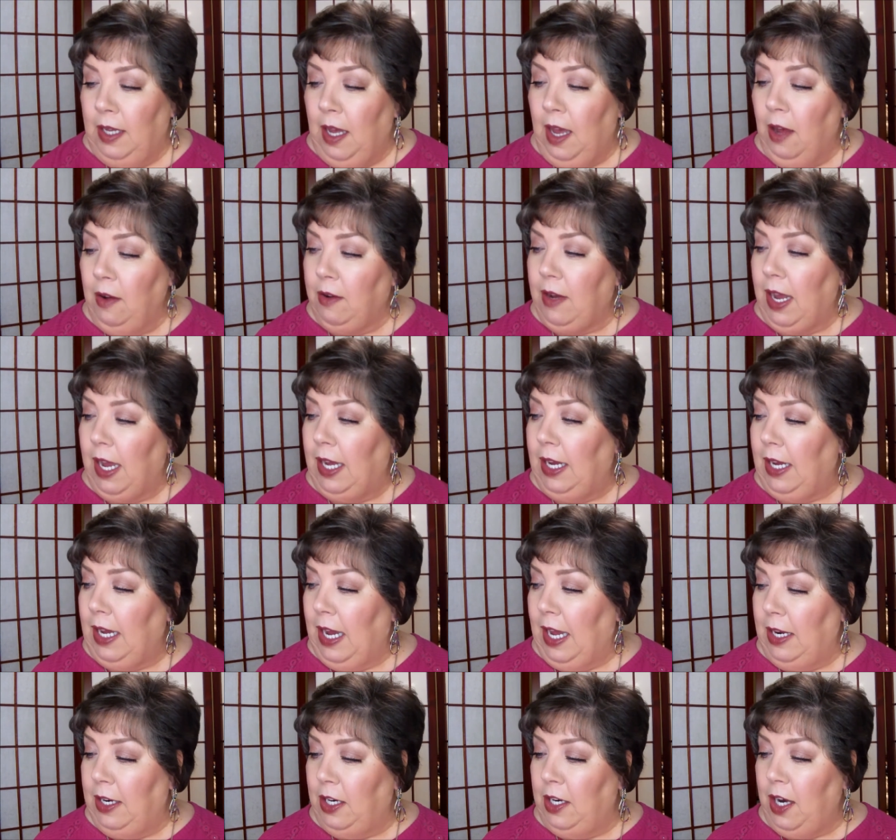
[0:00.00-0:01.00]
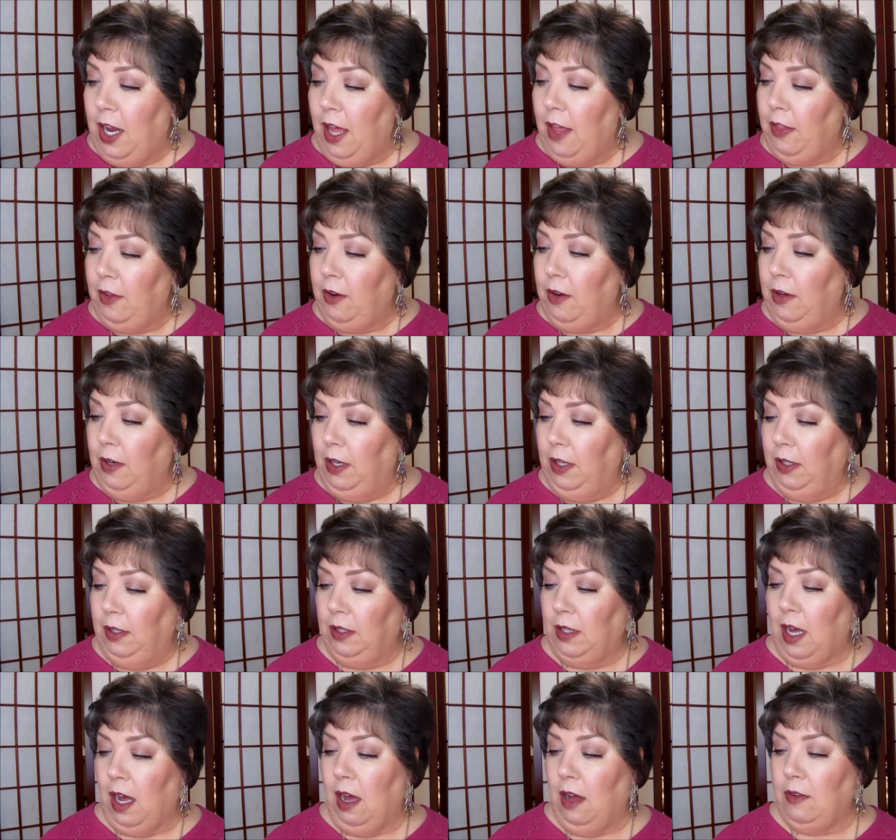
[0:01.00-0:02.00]
Okay, and another
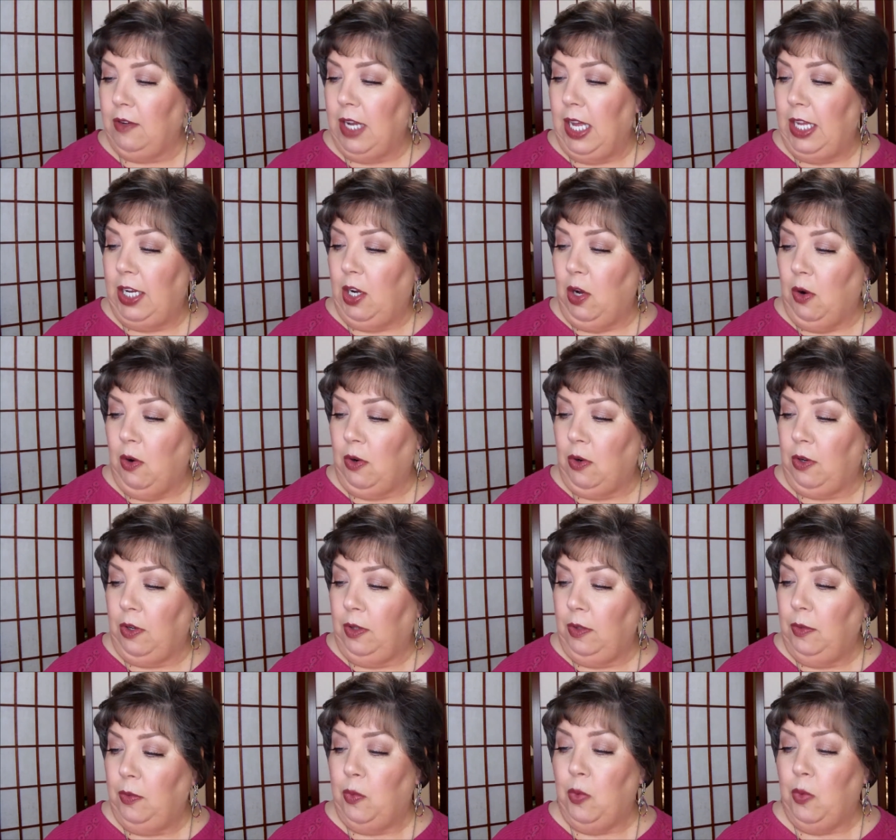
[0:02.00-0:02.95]
online order